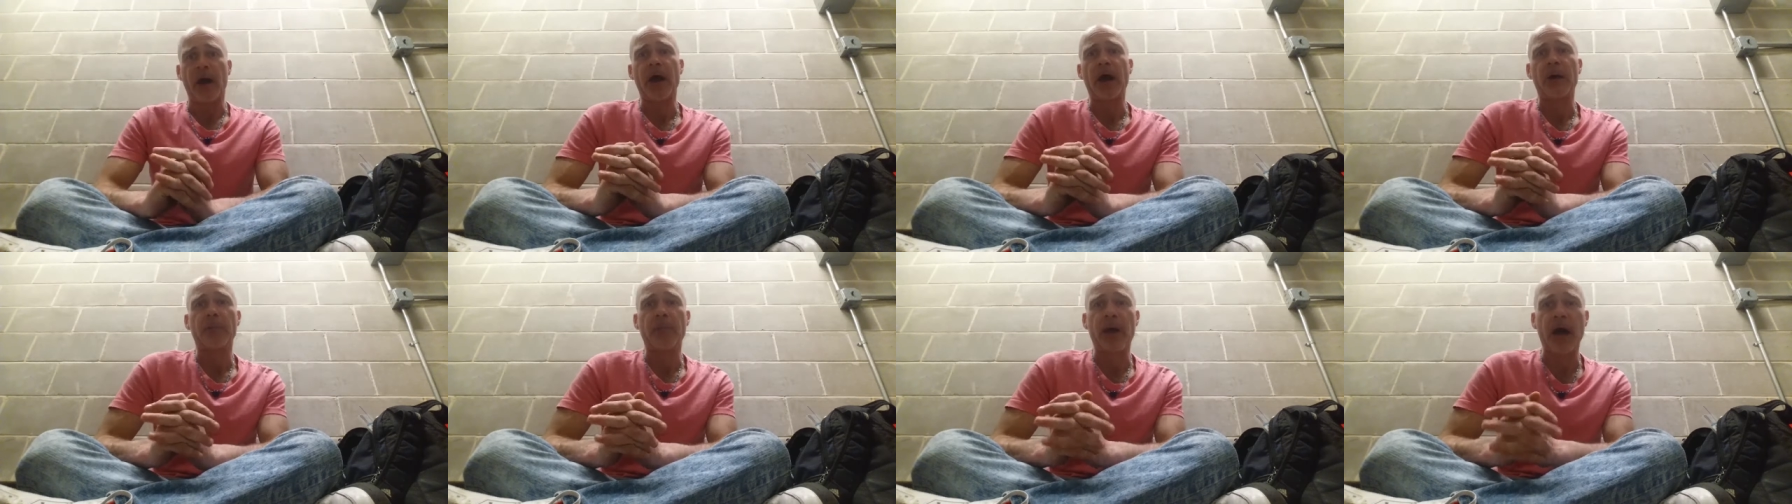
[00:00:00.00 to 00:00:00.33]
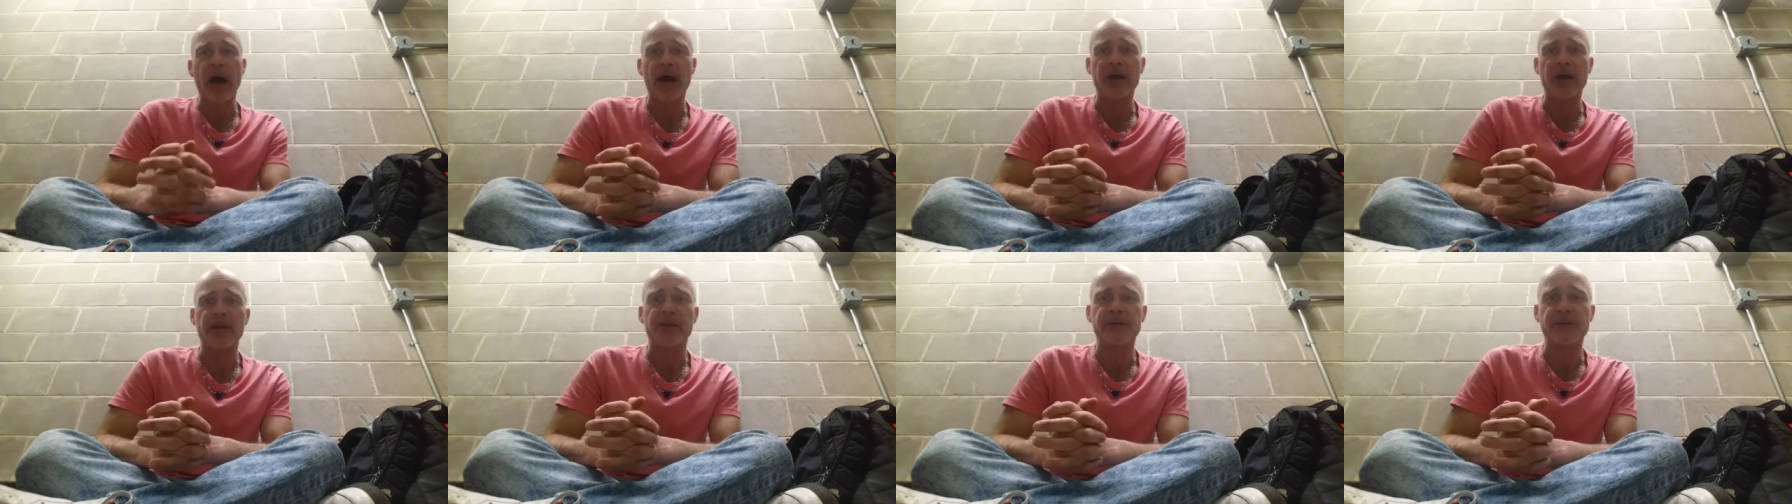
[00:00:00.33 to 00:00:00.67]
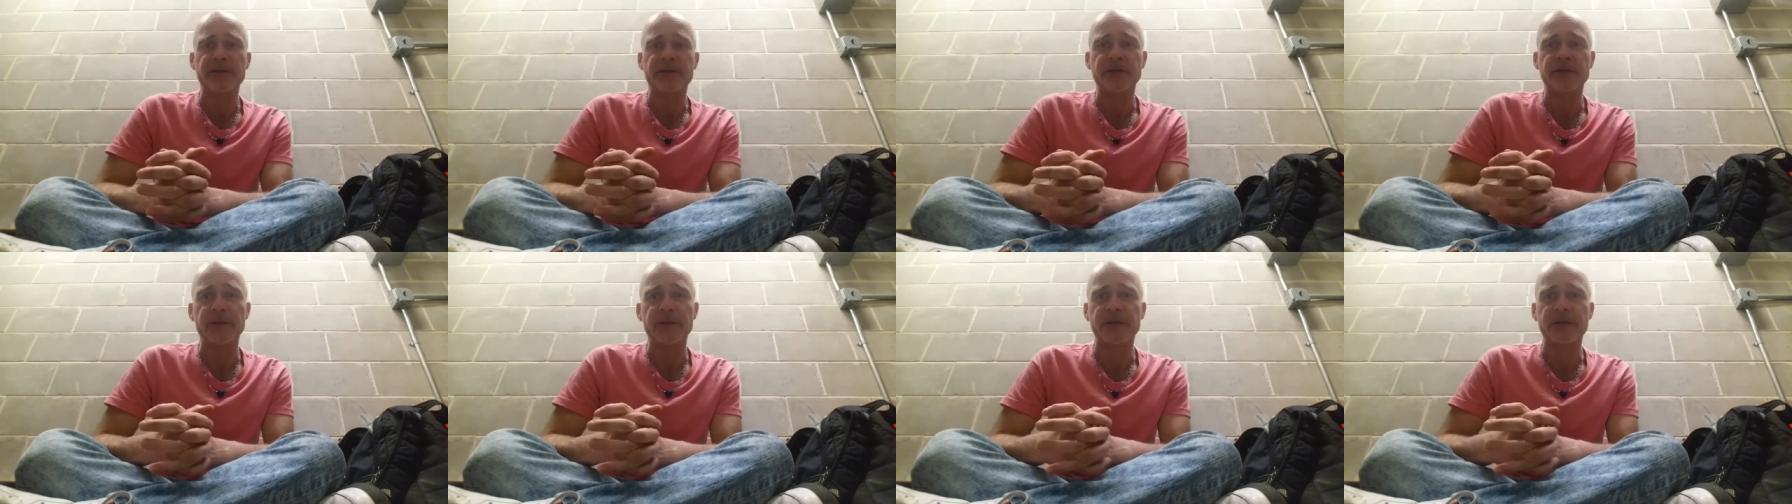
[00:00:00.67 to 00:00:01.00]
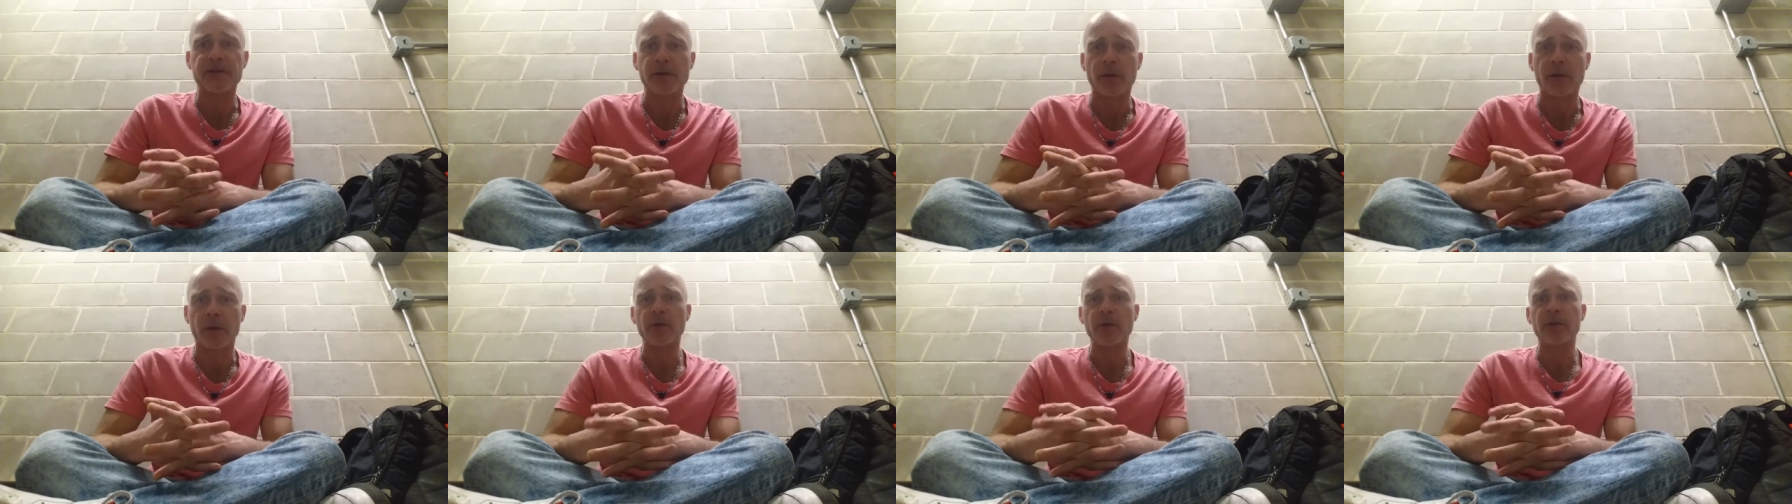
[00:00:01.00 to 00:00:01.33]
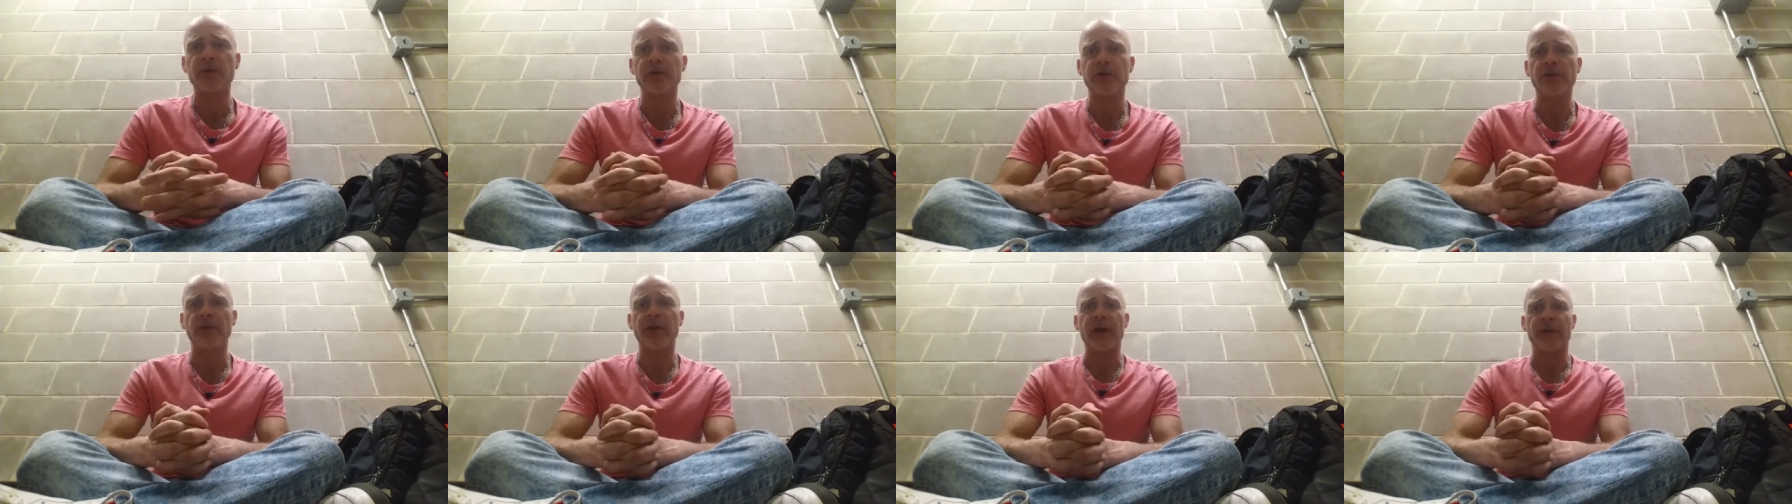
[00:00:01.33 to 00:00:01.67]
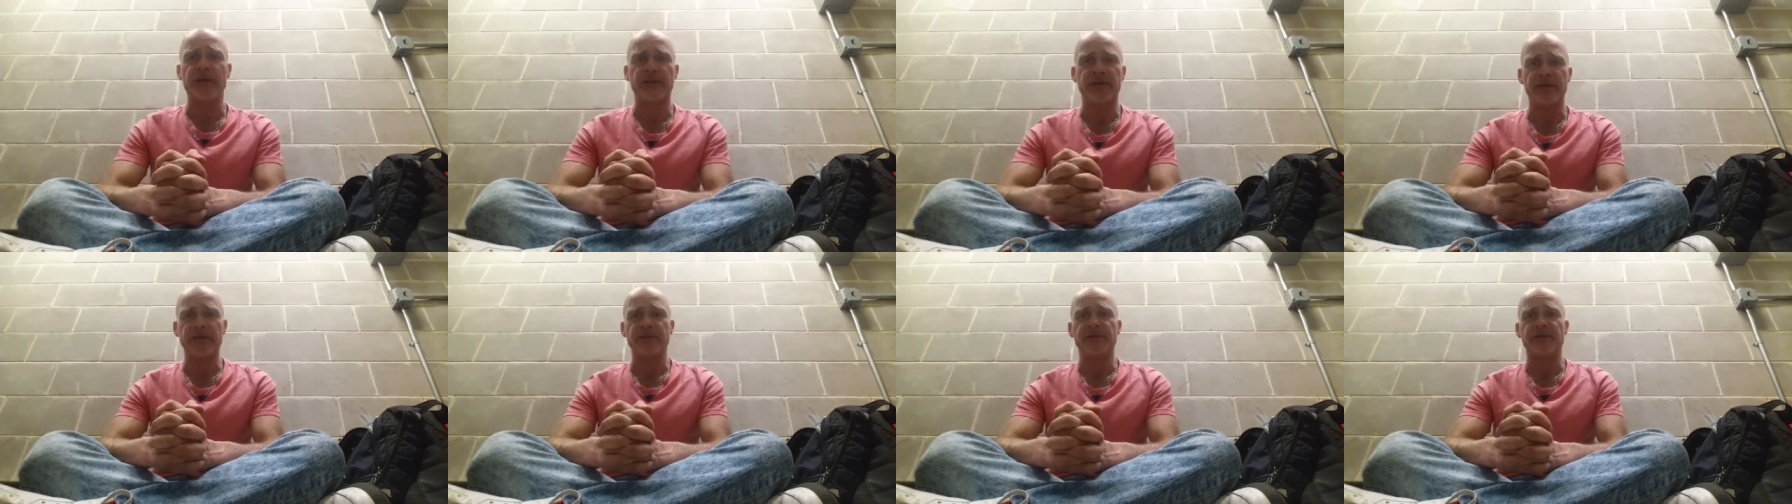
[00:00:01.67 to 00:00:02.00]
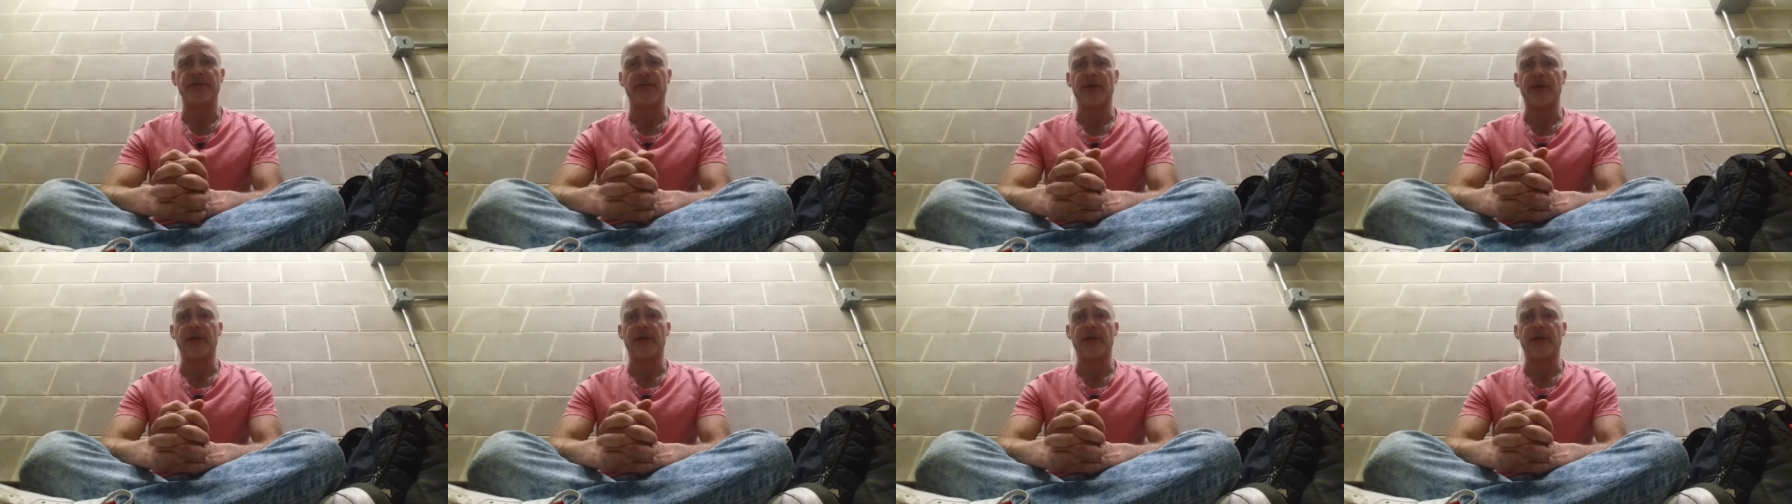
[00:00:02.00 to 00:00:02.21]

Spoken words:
hypothesis. So I'm going to do that in this